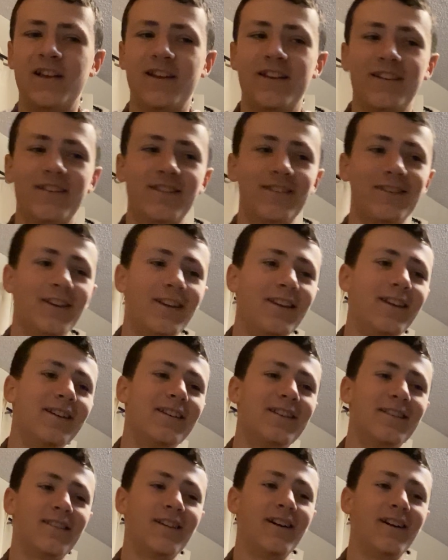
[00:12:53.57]
It's
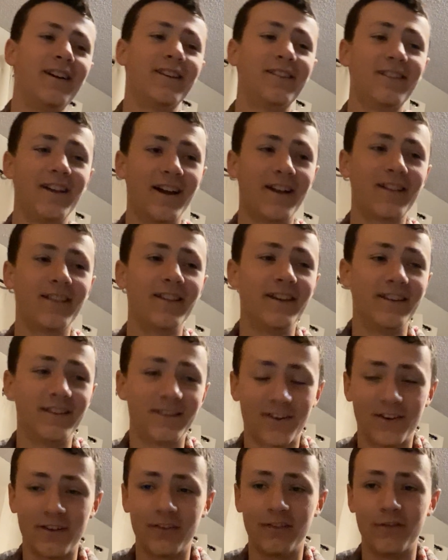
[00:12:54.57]
not exactly
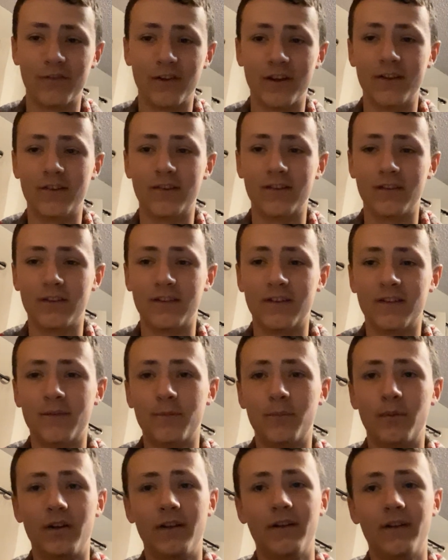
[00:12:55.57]
entirely fantasy,
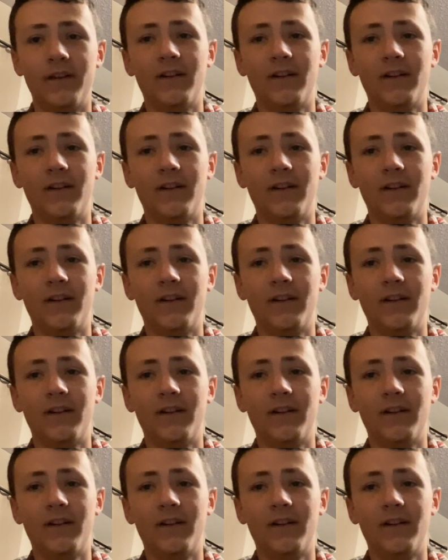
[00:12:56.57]
but